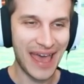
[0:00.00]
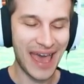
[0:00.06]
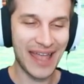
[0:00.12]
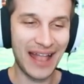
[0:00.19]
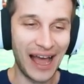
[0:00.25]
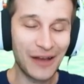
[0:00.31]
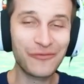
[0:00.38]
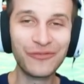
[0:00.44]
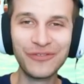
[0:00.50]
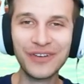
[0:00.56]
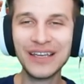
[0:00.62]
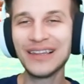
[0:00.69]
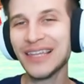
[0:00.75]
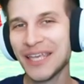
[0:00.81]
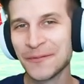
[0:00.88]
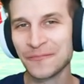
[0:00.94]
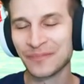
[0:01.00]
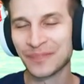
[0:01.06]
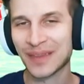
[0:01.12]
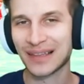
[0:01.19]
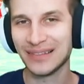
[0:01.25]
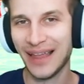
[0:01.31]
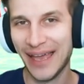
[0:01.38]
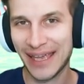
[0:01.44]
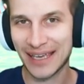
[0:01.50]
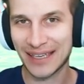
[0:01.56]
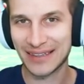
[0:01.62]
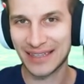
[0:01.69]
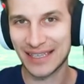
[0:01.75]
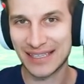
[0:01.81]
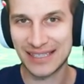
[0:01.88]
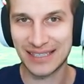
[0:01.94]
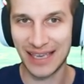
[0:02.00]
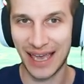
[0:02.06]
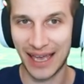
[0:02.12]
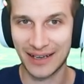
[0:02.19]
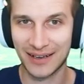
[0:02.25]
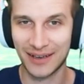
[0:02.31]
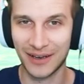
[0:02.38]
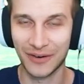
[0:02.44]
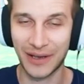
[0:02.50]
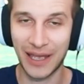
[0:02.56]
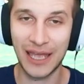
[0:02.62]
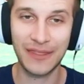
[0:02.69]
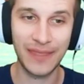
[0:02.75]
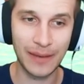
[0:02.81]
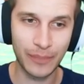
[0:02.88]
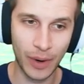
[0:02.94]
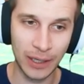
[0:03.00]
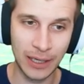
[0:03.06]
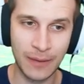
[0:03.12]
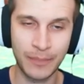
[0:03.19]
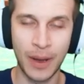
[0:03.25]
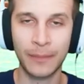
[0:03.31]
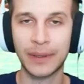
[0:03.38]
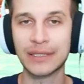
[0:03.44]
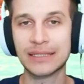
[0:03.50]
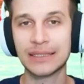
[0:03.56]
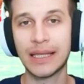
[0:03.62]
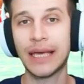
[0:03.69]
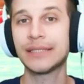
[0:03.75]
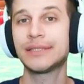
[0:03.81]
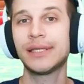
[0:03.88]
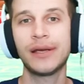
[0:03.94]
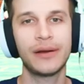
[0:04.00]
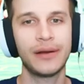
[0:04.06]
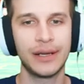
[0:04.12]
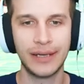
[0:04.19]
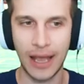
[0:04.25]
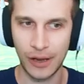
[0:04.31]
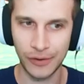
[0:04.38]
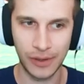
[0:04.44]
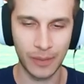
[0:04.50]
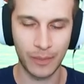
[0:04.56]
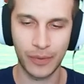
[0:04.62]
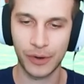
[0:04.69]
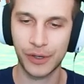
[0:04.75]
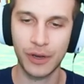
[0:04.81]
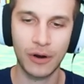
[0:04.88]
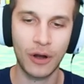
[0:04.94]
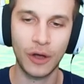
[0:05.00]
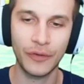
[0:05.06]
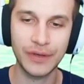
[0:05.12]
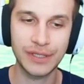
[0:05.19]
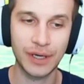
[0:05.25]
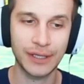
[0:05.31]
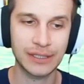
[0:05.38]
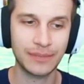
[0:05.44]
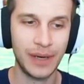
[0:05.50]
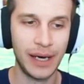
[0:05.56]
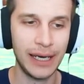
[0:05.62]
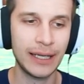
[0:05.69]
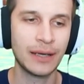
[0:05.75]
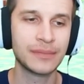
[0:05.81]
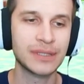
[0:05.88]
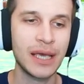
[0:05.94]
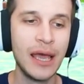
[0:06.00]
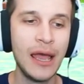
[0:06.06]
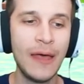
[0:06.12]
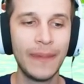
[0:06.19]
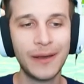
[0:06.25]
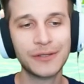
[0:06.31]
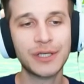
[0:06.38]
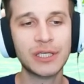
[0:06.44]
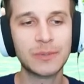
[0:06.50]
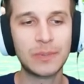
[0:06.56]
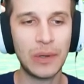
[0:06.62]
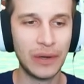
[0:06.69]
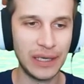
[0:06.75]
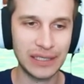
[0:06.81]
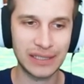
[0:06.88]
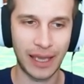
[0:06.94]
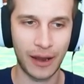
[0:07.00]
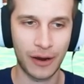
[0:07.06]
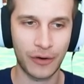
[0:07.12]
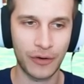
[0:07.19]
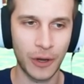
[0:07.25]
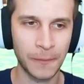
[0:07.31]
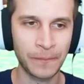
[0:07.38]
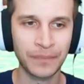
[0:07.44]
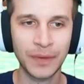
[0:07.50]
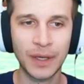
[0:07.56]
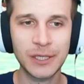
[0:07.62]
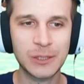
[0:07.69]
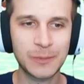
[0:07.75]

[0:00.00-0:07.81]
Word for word: And I really like this set. Okay, they brought in pumpkins last year, and now you can procure all these awesome items. There's a spooky scarecrow, a